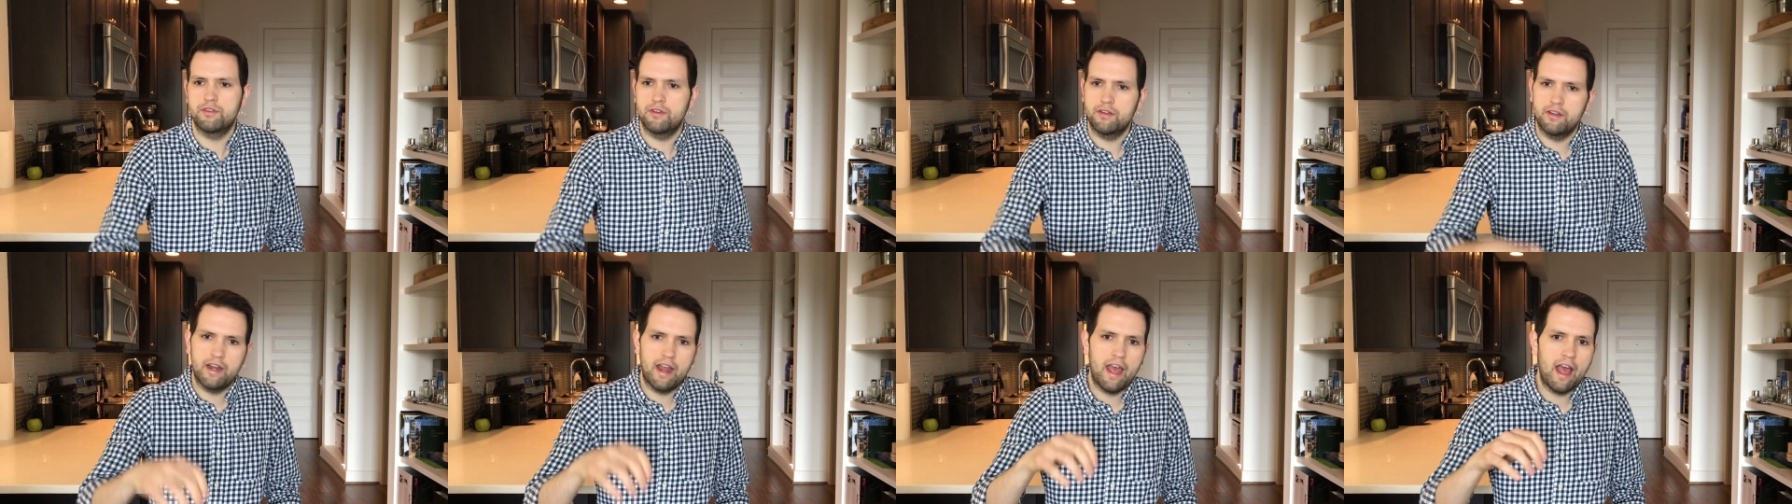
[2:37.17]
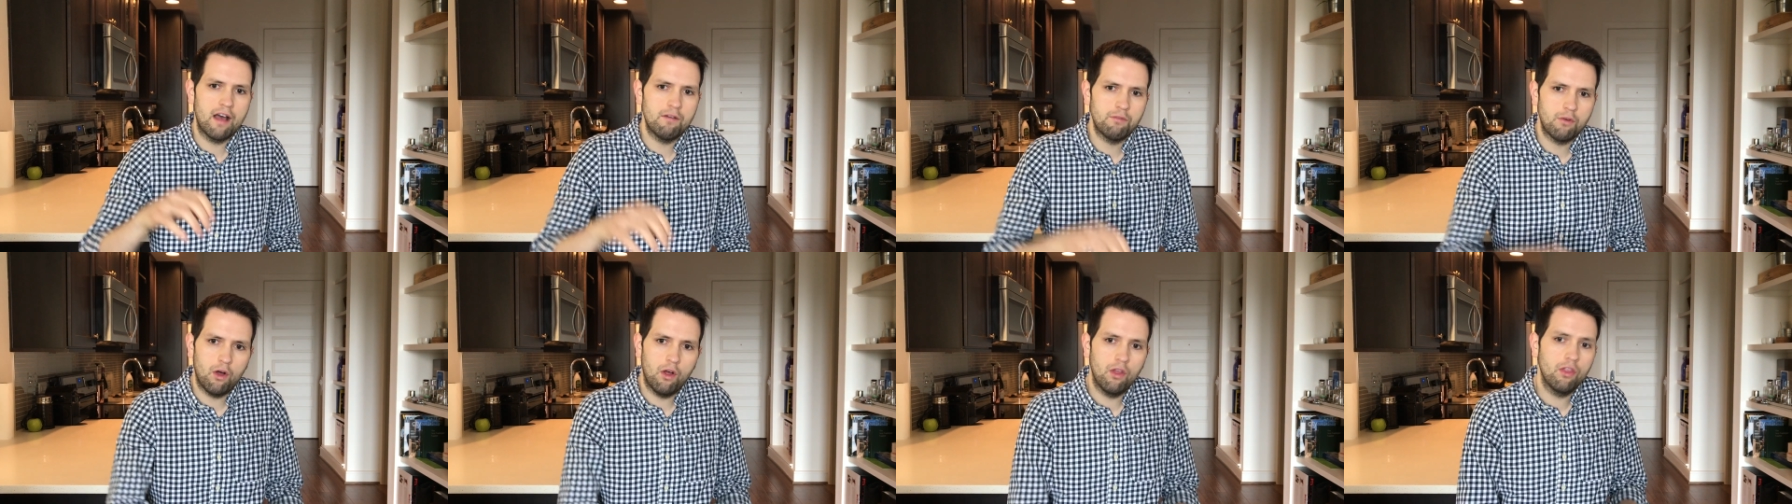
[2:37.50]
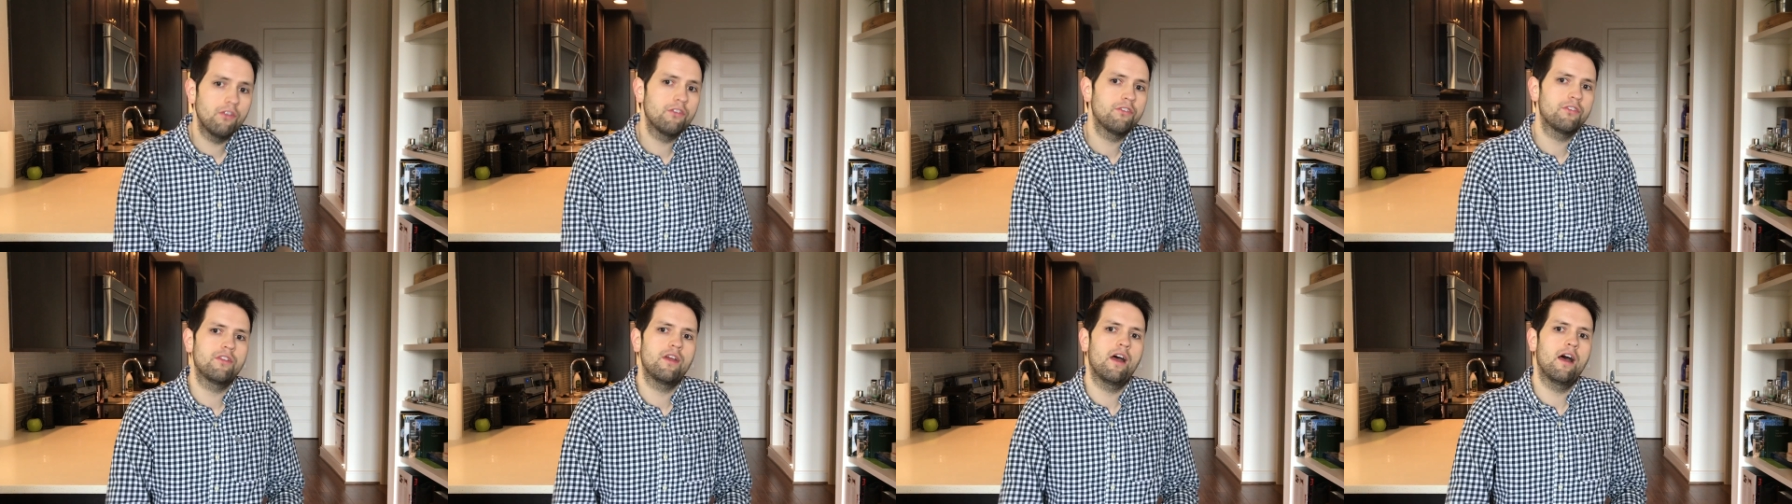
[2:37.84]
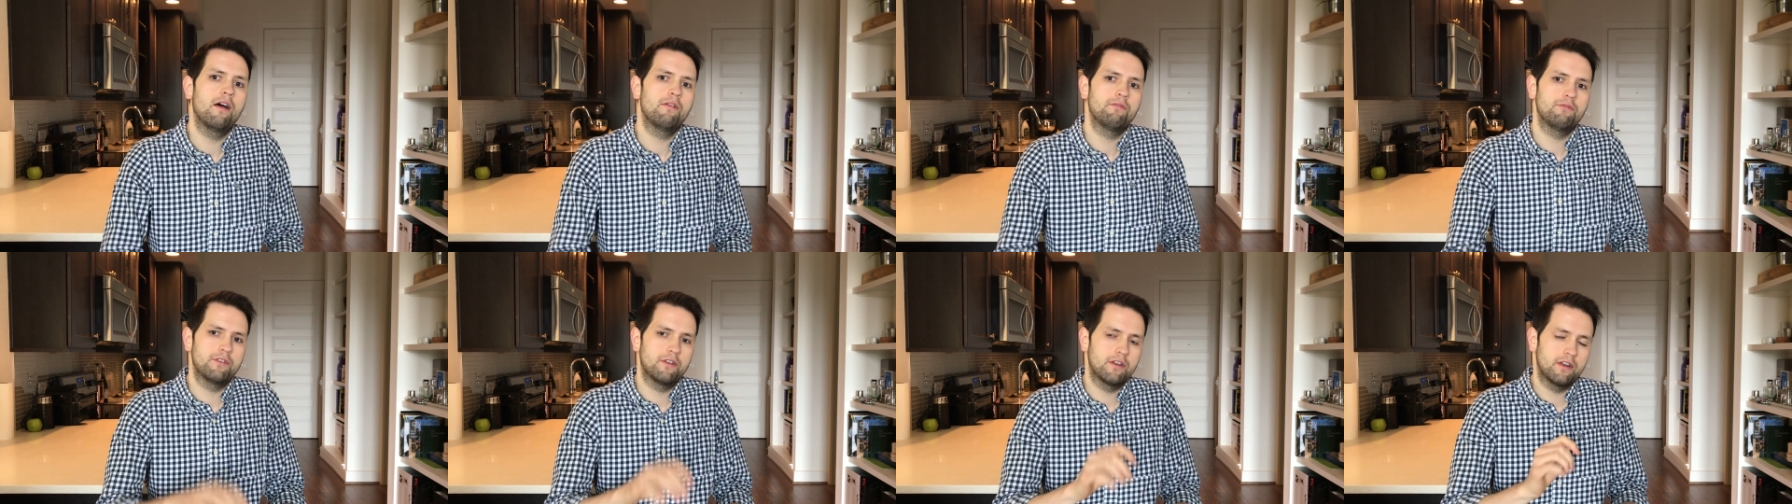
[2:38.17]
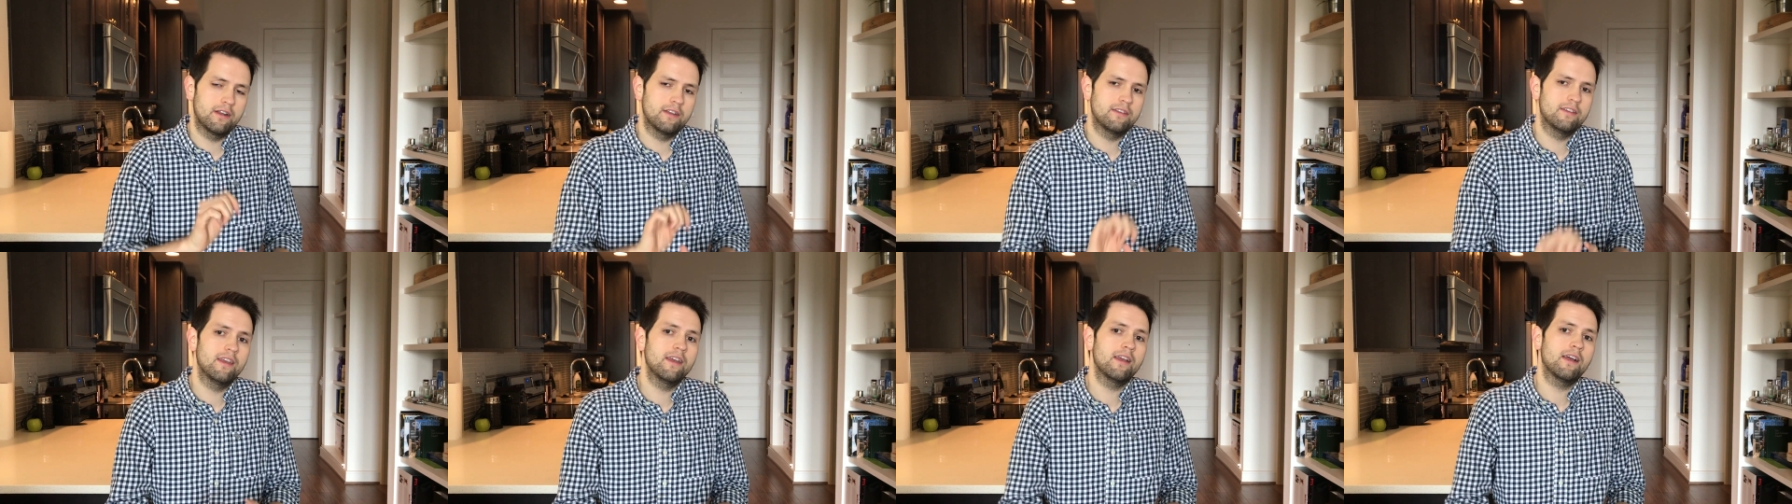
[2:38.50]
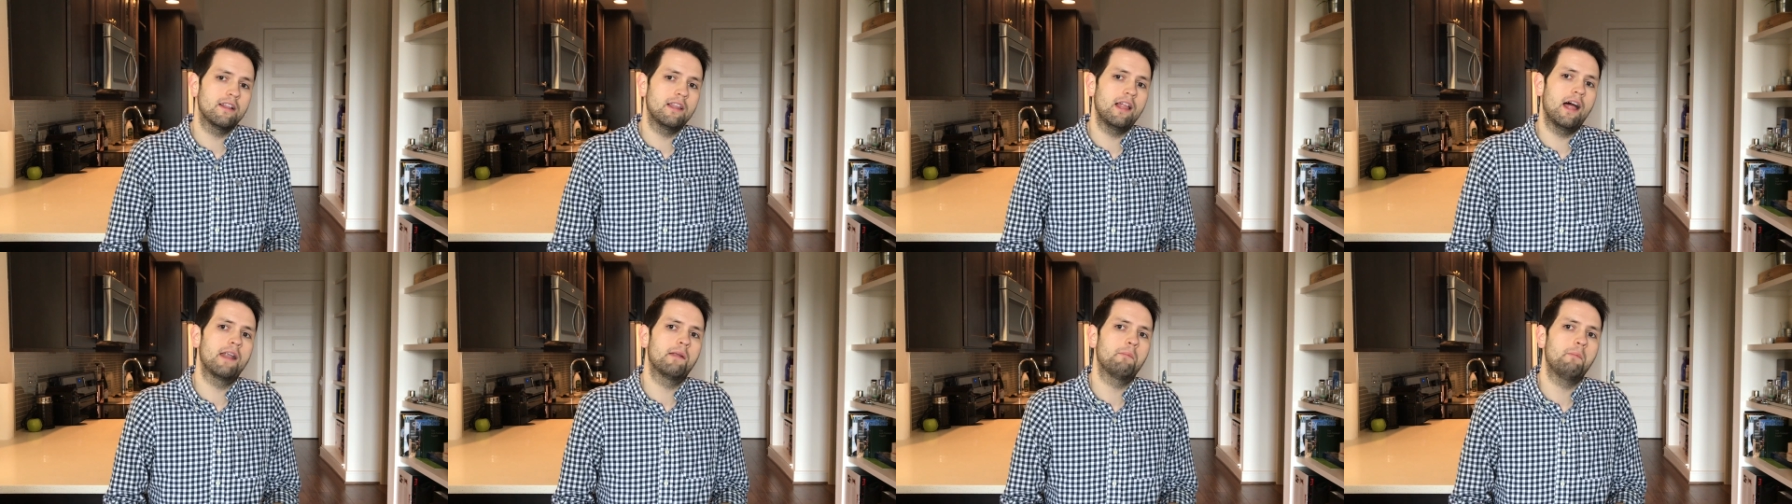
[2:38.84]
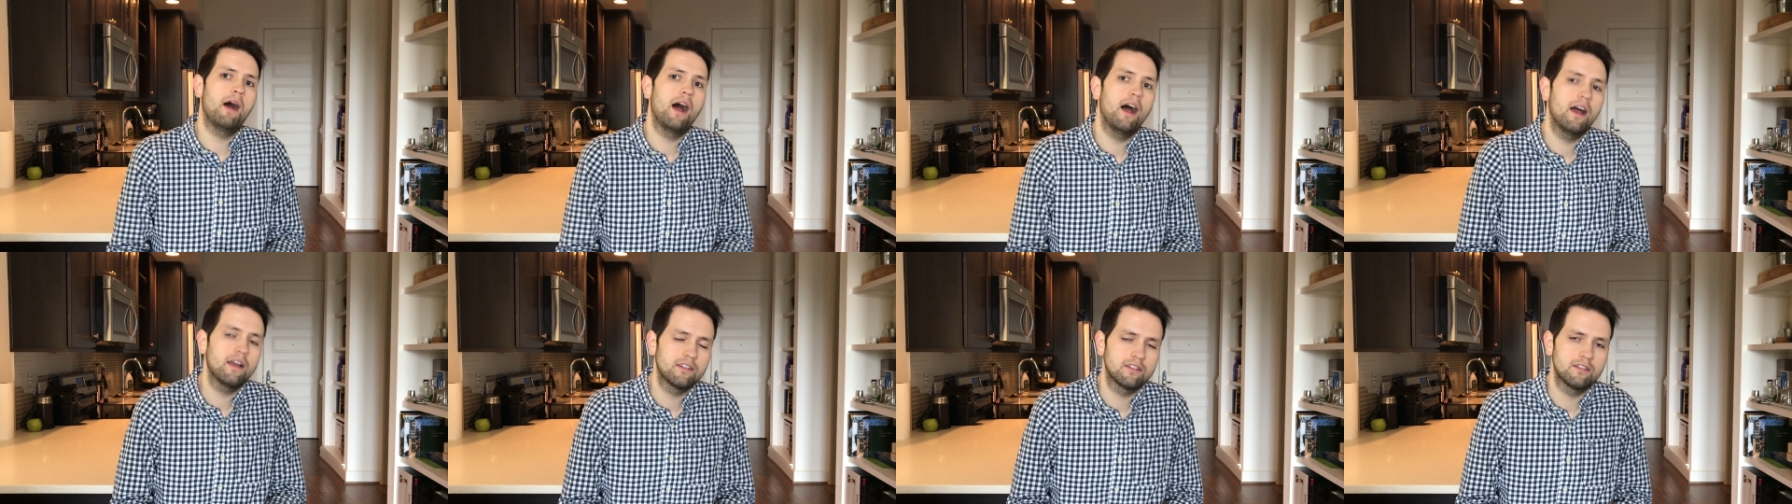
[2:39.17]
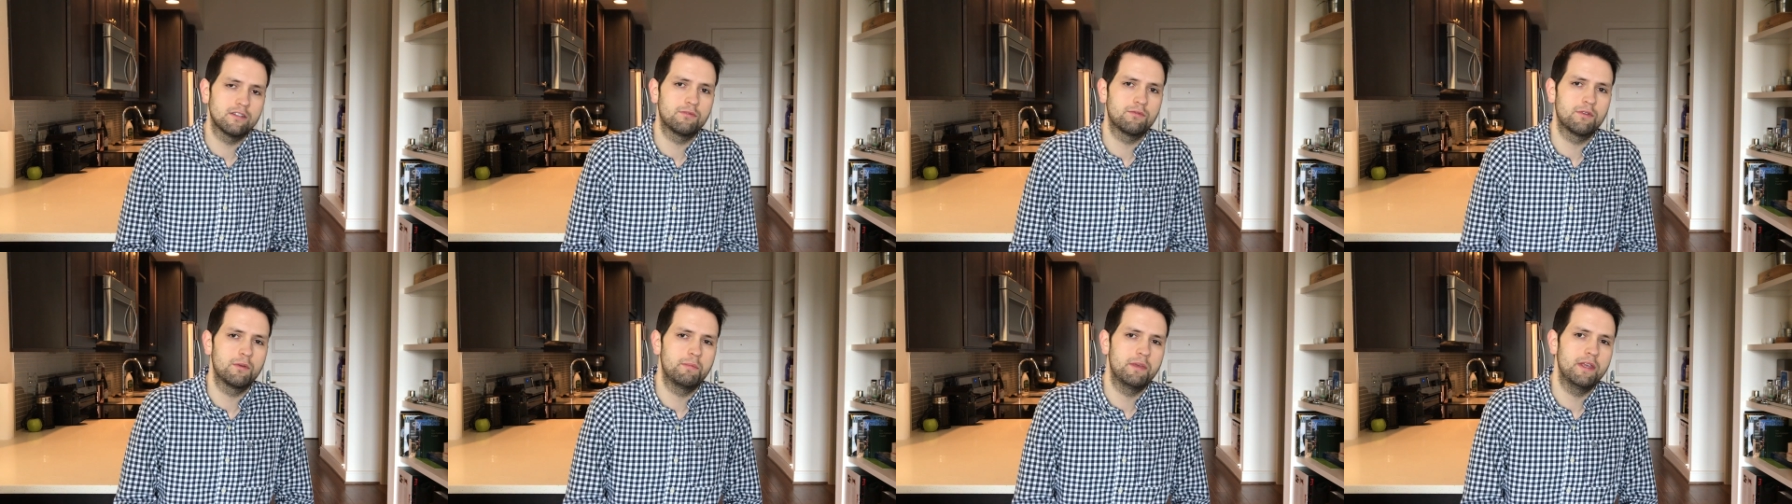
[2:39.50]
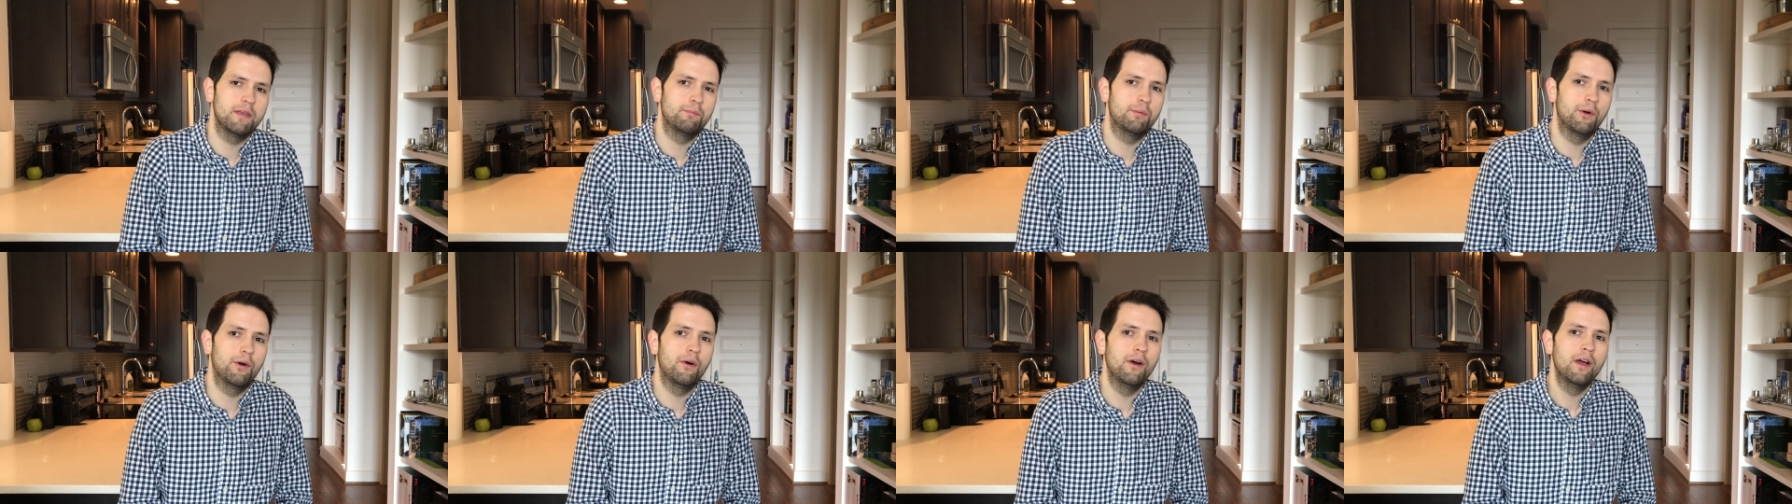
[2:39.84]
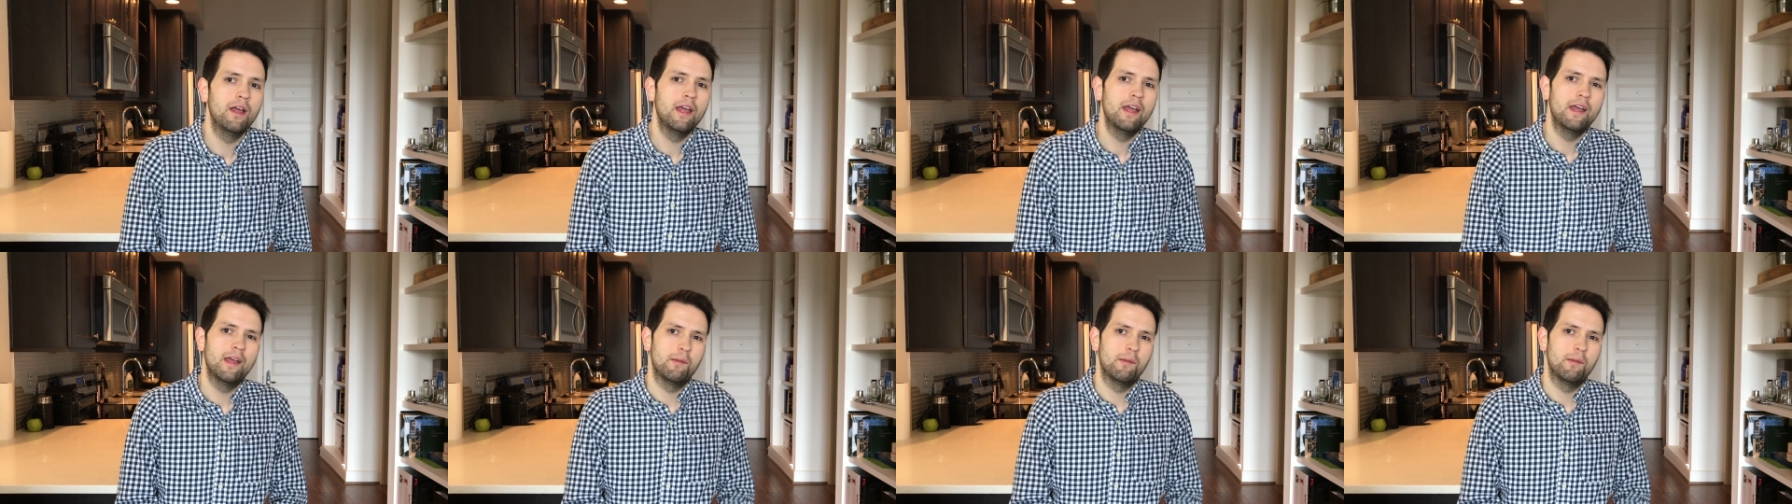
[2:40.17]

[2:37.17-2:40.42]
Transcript: they're gonna have all the stuff, they're gonna tick a lot of boxes for people,